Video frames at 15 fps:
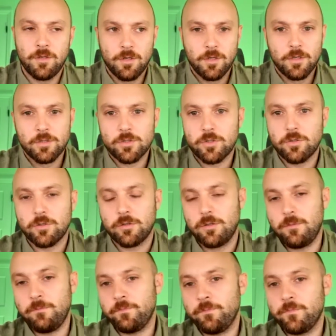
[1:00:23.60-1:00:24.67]
Sure.
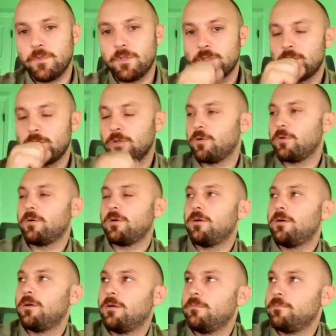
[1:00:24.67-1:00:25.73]
So
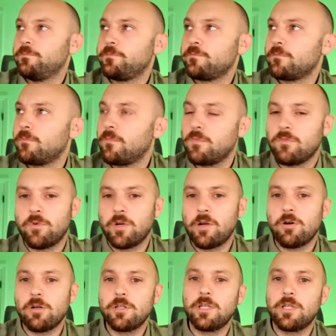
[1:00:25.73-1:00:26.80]

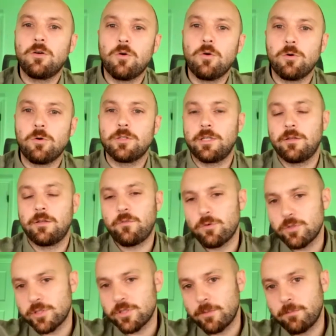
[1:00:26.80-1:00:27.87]
regarding gold, and of course
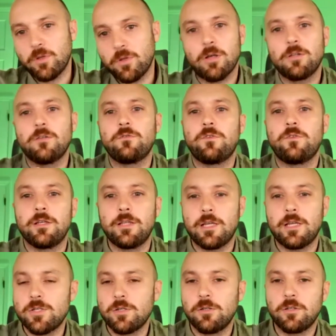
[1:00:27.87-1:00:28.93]
I'm not a
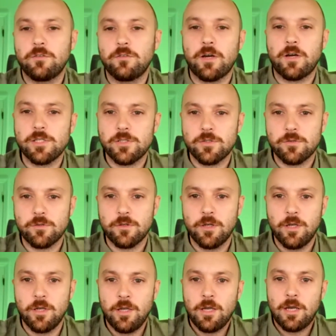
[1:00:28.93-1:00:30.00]
financial advisor,
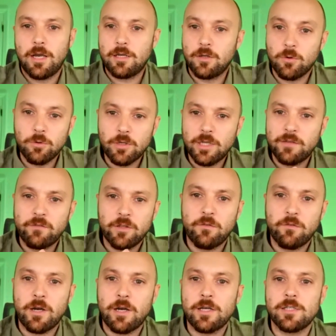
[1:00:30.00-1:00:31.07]
I don't give
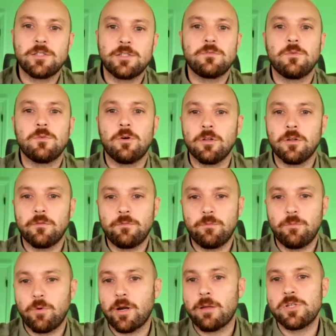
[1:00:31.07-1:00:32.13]
advice. All of what
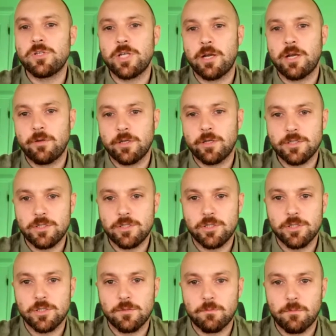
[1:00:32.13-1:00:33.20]
I'm sharing is just
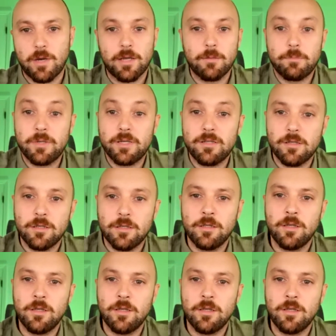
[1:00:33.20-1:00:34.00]
my opinion.